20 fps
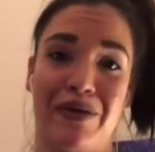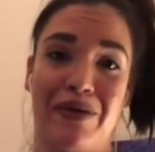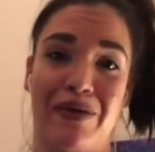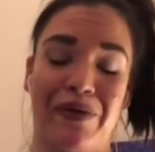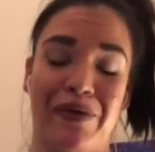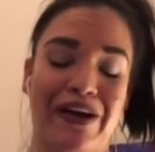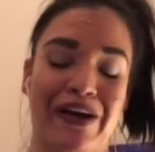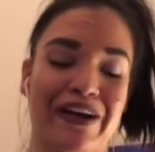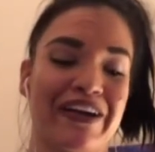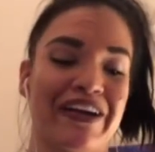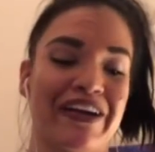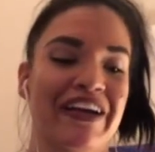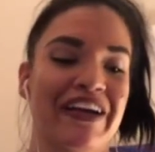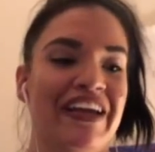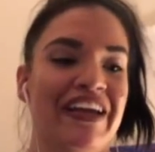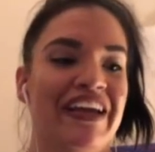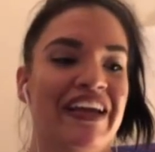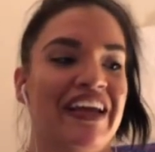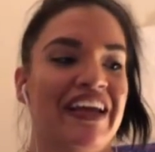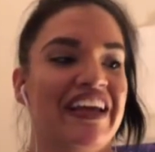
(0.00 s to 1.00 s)
at work
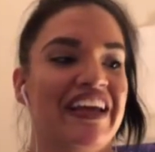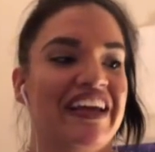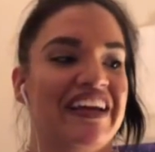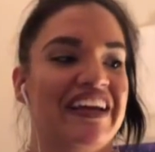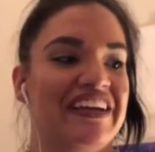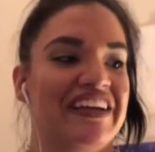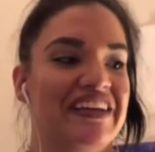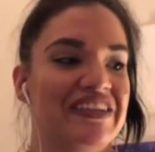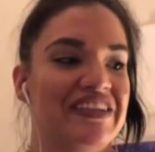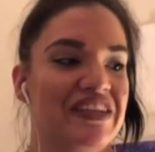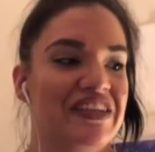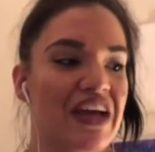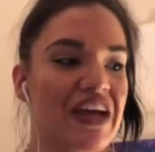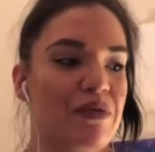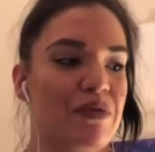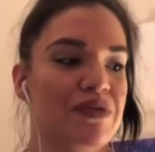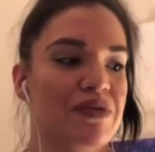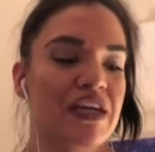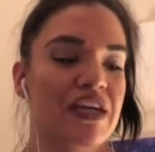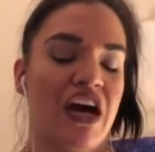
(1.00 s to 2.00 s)
and I
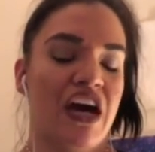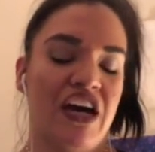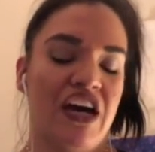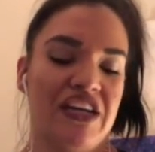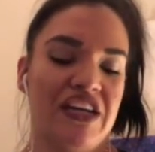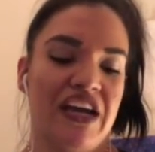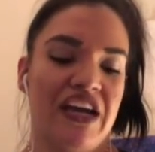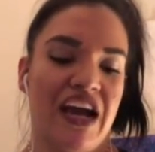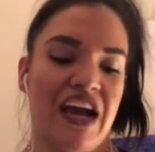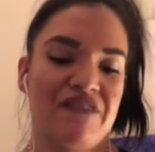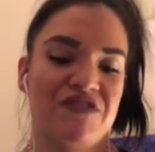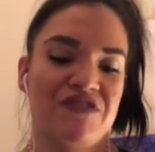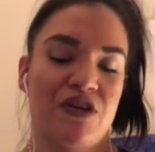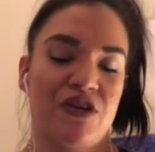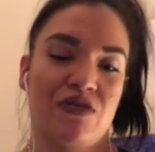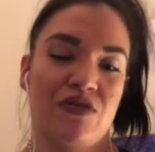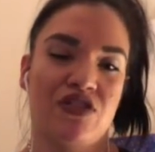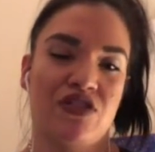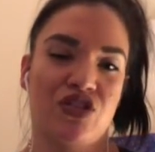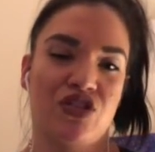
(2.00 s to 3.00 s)
was like, honey, I have to go
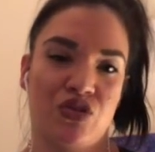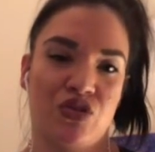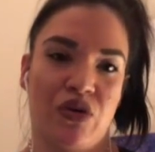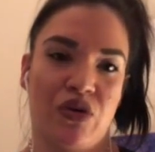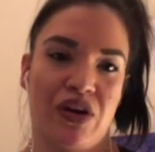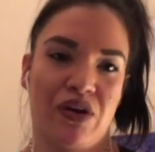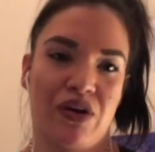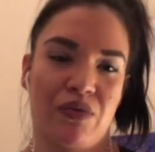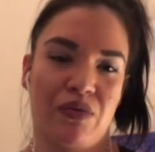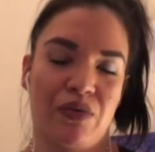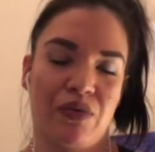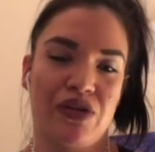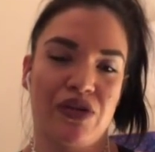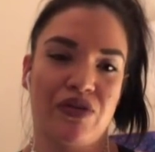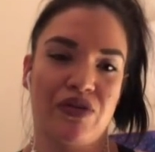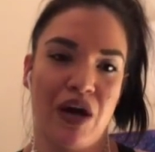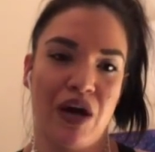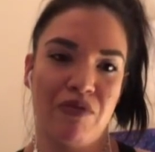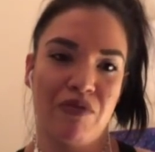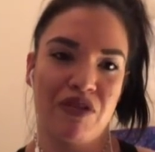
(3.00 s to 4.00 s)
to the store. Will you
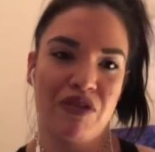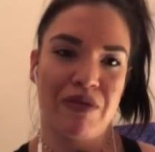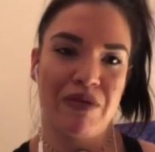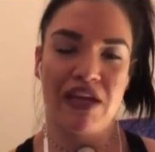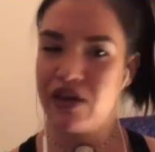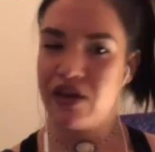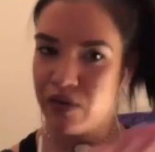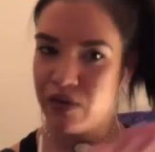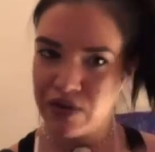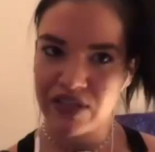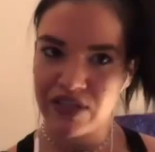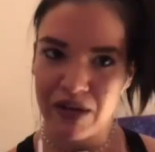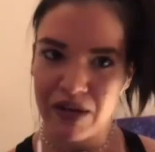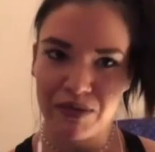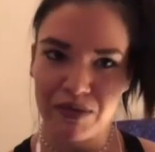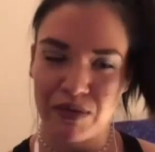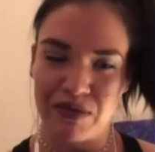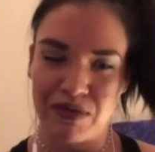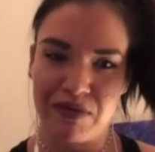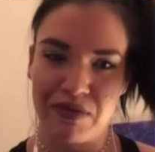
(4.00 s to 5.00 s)
come with me? He always
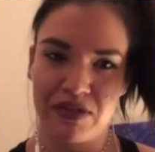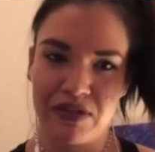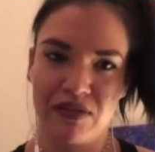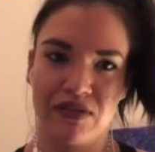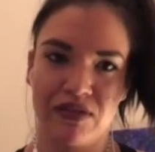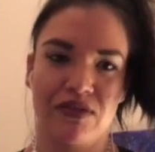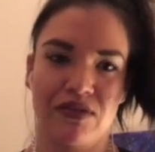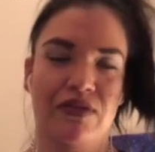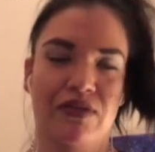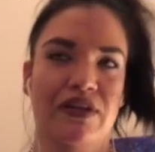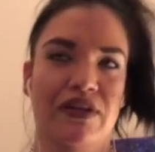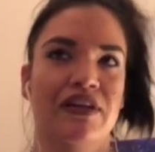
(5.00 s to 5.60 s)
comes with me to the store.